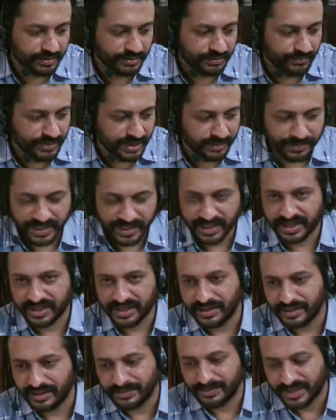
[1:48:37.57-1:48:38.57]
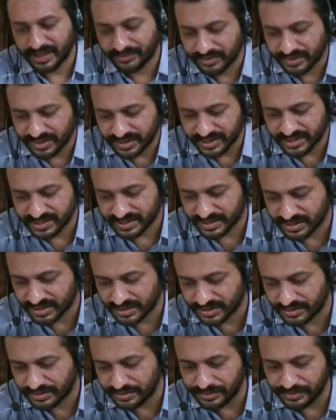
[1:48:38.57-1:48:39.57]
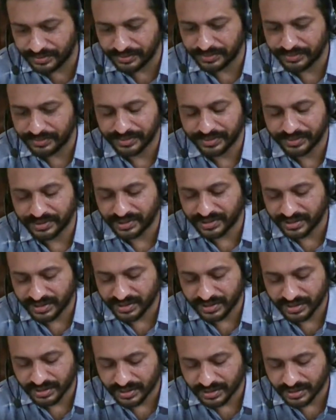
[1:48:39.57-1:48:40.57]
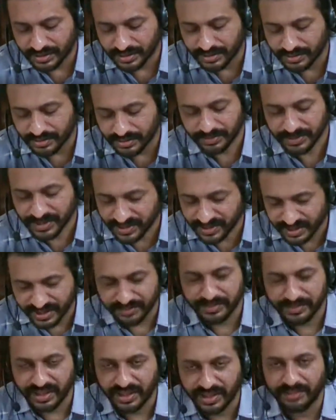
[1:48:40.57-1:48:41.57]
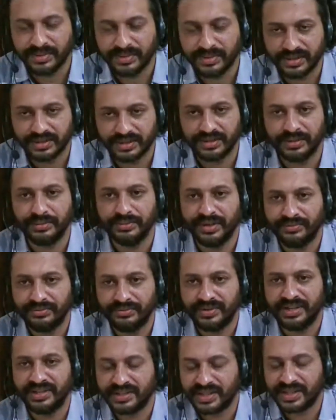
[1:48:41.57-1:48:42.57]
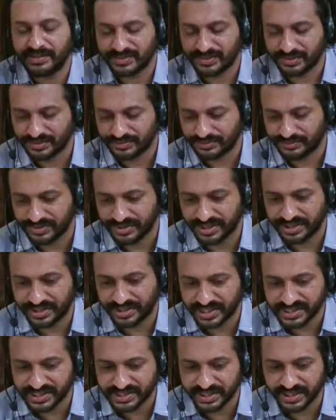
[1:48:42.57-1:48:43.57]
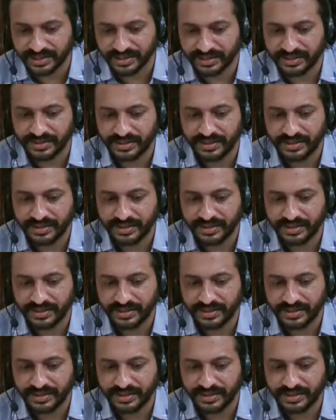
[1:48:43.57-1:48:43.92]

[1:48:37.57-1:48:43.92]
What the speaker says: Vembanad backwaters had two, there are many, but two different types of dredging.